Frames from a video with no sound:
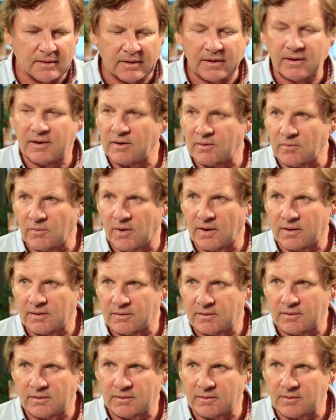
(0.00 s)
leading
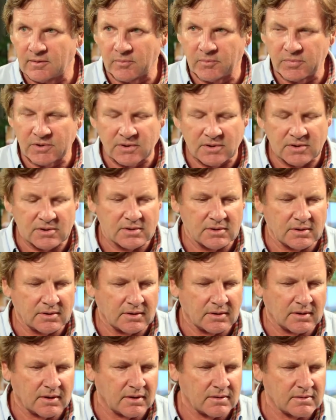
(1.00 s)
wine competition
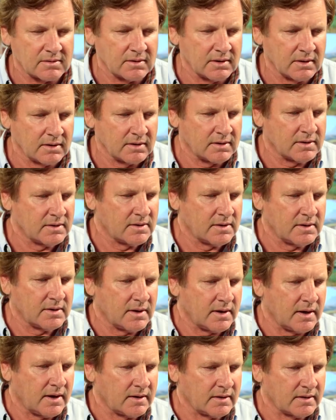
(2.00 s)
in the country.
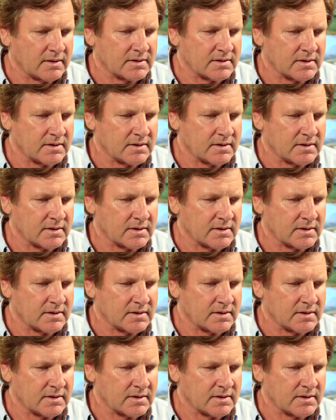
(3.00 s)
And